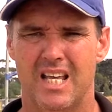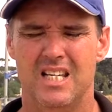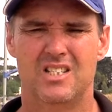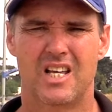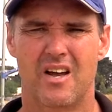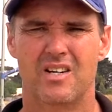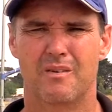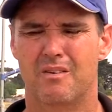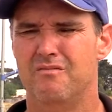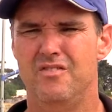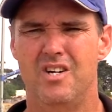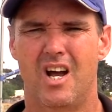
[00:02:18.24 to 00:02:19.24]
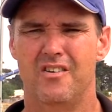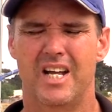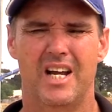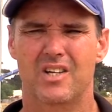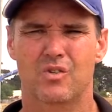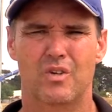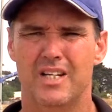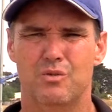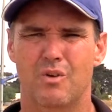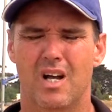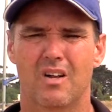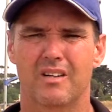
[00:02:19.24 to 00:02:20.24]
he's going to, I'm no doubt he'll
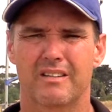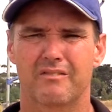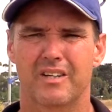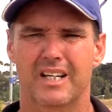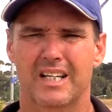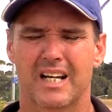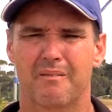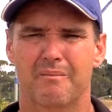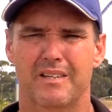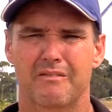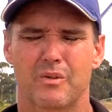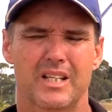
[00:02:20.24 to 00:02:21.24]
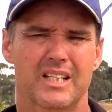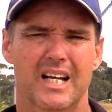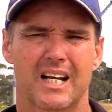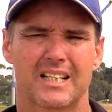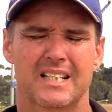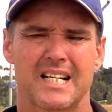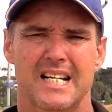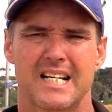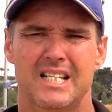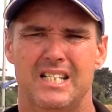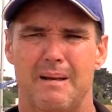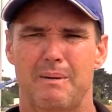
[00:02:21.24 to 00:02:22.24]
race well if we
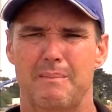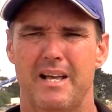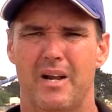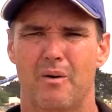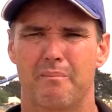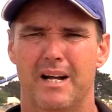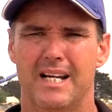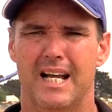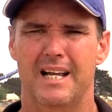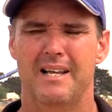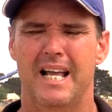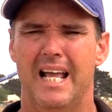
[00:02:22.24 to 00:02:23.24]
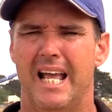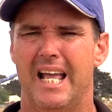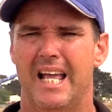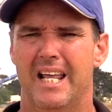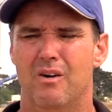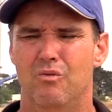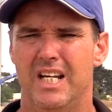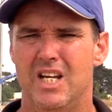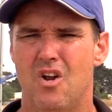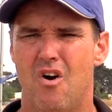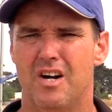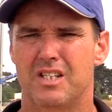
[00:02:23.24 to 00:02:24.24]
step him out on Monday. And a really
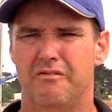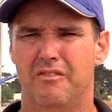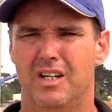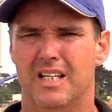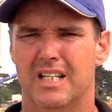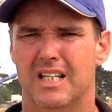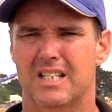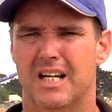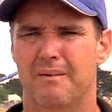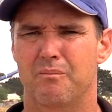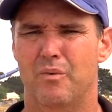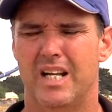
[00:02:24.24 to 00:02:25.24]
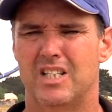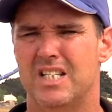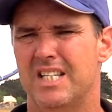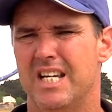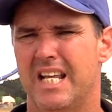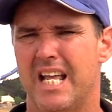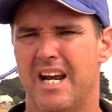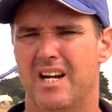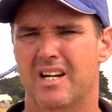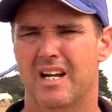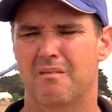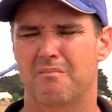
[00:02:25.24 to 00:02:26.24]
nice filly that we actually
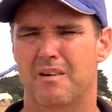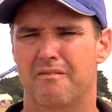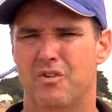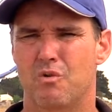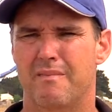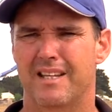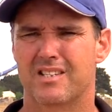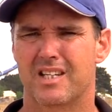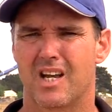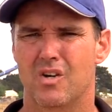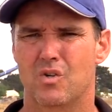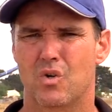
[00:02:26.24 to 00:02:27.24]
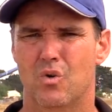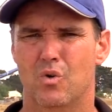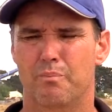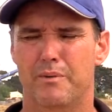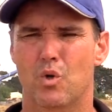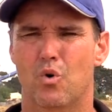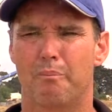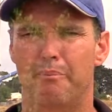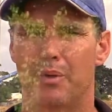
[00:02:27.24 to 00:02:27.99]
syndicated a few months ago called Bjorn